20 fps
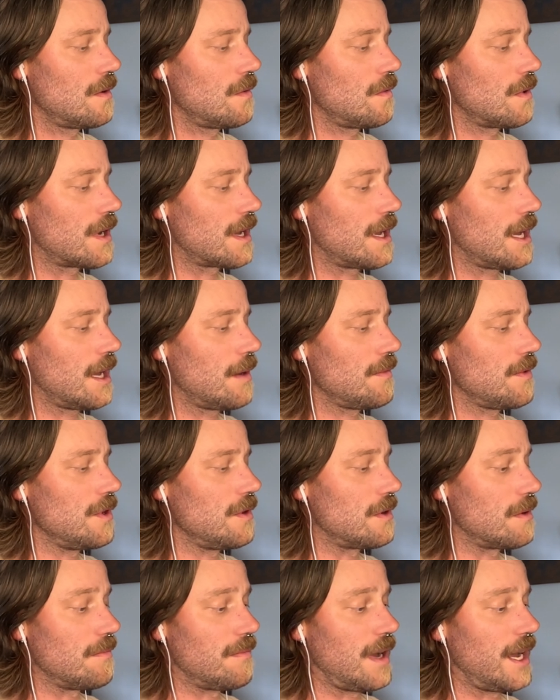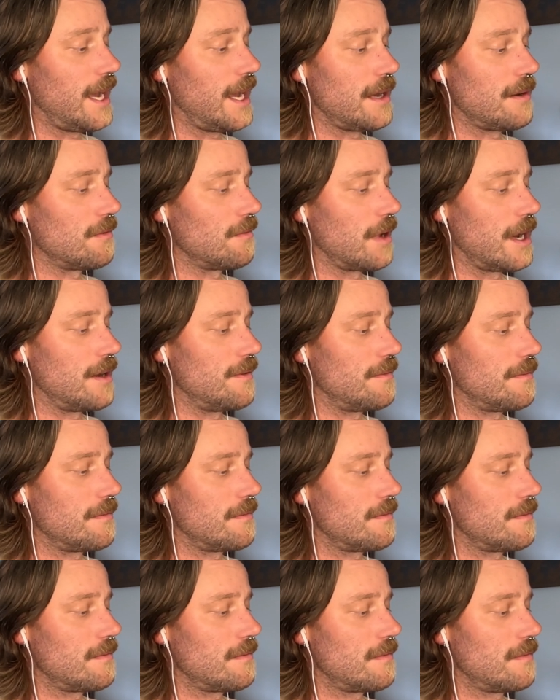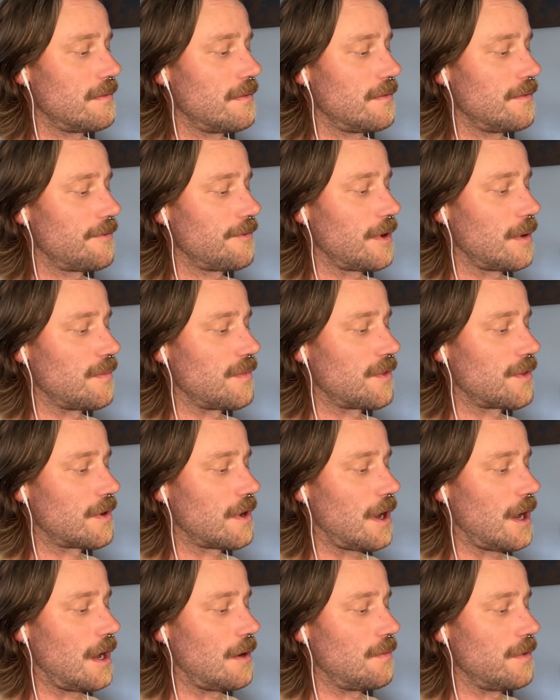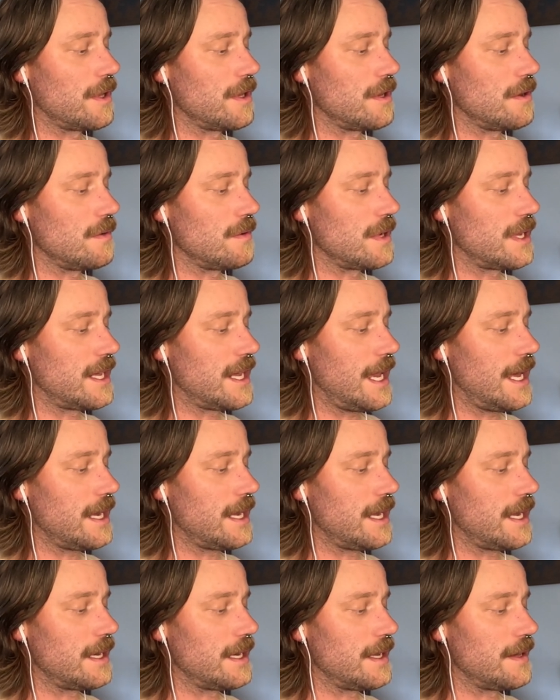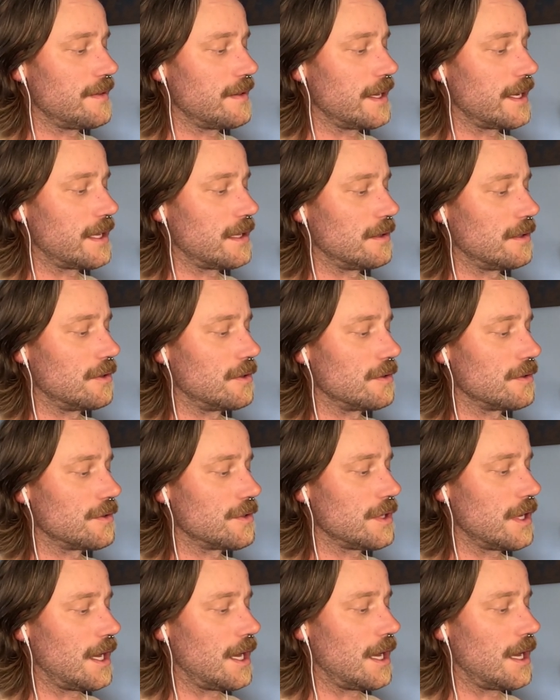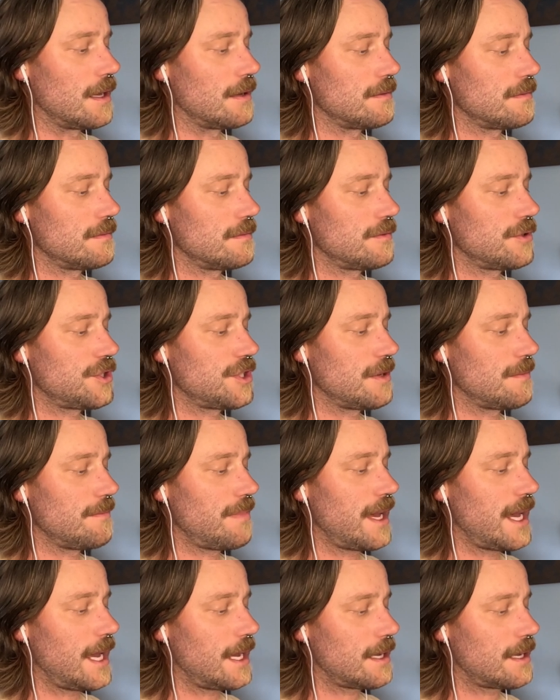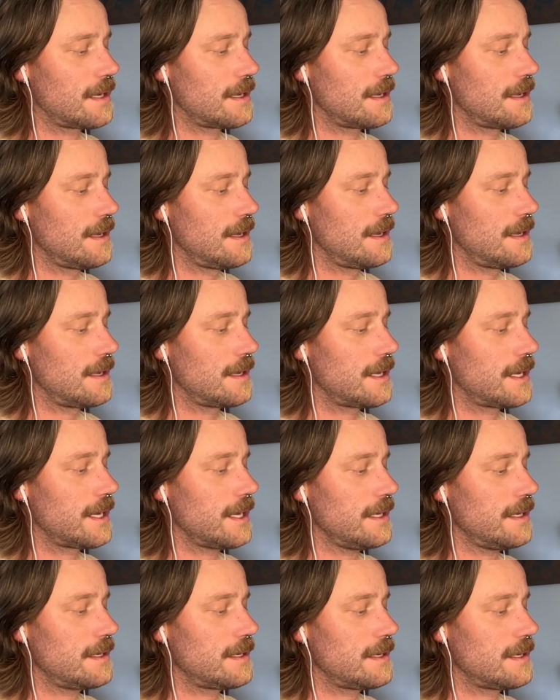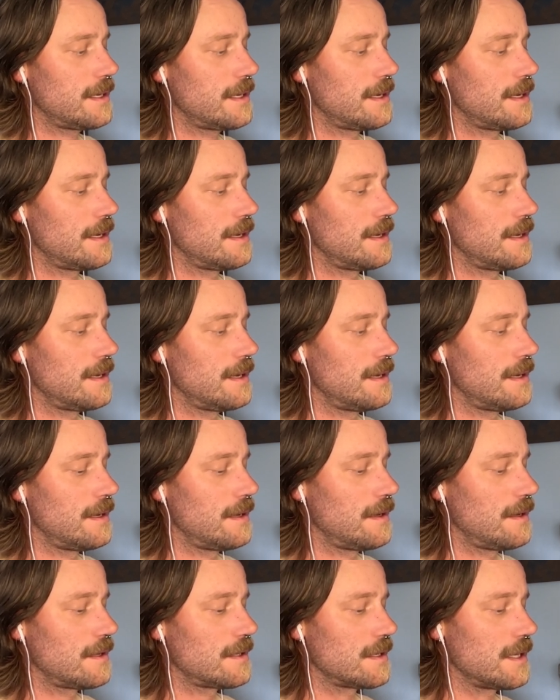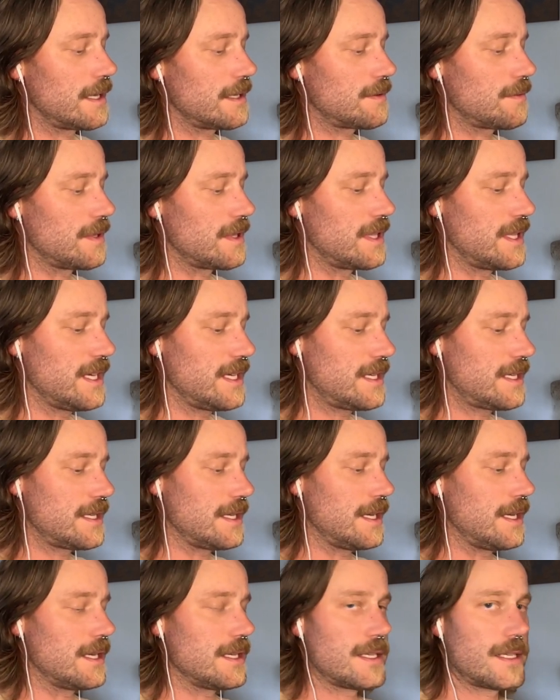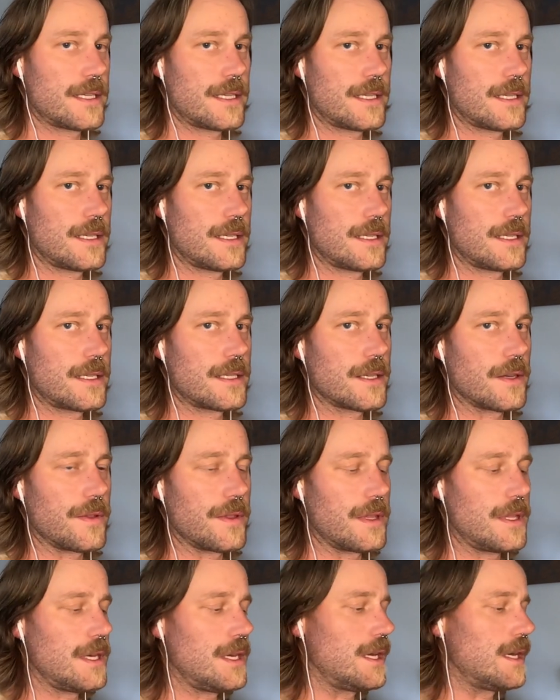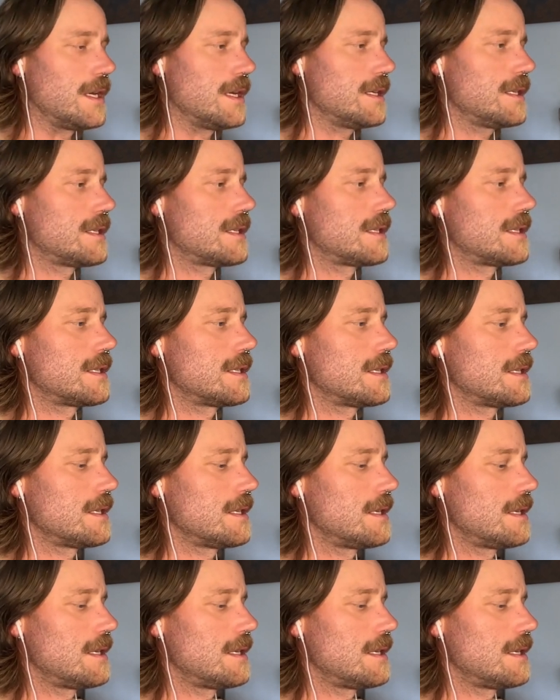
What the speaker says: you can buy it right from Scott when you get it. Is like a little shim pack kit. So that's what this is. So this